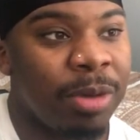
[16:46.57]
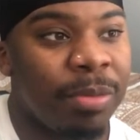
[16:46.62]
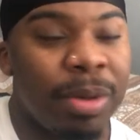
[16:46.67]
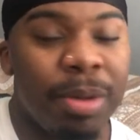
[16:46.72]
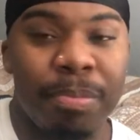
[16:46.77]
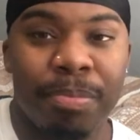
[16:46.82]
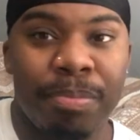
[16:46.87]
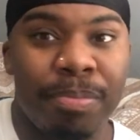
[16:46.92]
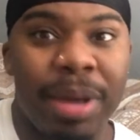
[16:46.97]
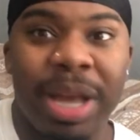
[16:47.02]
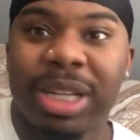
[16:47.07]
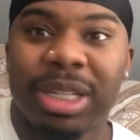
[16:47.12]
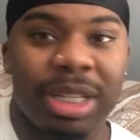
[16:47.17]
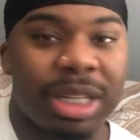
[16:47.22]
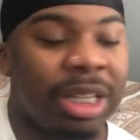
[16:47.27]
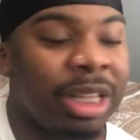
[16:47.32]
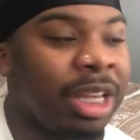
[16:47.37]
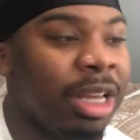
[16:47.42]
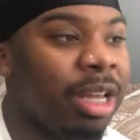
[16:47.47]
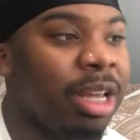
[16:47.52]
We
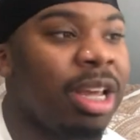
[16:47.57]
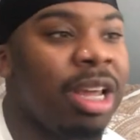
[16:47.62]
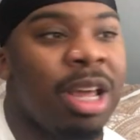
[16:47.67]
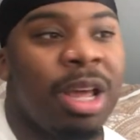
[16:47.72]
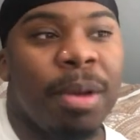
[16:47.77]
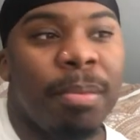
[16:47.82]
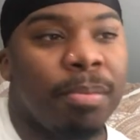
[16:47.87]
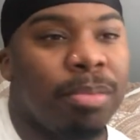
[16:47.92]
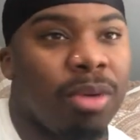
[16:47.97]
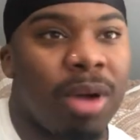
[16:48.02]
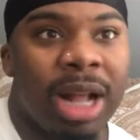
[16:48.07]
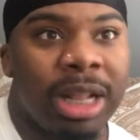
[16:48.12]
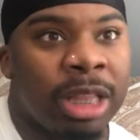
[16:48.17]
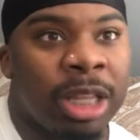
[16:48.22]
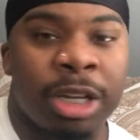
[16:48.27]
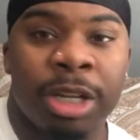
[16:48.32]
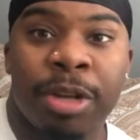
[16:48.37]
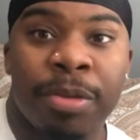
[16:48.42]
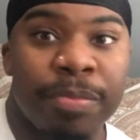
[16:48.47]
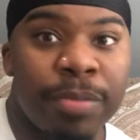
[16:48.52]
basically brought the
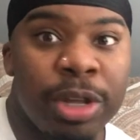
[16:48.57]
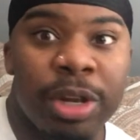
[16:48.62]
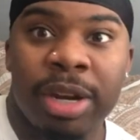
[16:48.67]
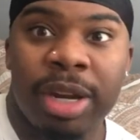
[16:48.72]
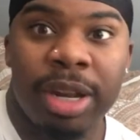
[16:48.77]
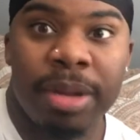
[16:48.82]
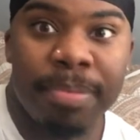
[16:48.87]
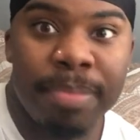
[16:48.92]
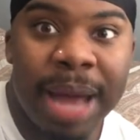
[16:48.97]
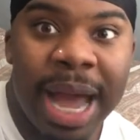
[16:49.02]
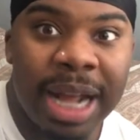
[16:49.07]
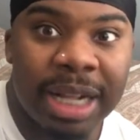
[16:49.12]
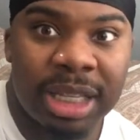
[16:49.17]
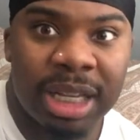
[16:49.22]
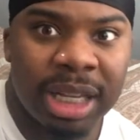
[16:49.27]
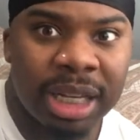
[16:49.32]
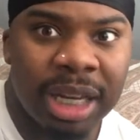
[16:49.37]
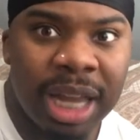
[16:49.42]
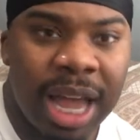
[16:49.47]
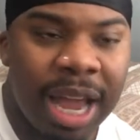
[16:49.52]
community back to
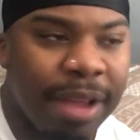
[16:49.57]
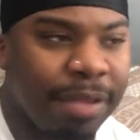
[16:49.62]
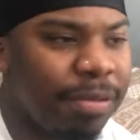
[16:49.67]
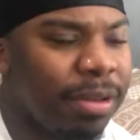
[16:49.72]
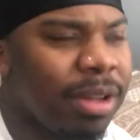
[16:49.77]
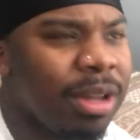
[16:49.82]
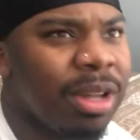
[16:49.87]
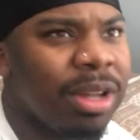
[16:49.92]
life.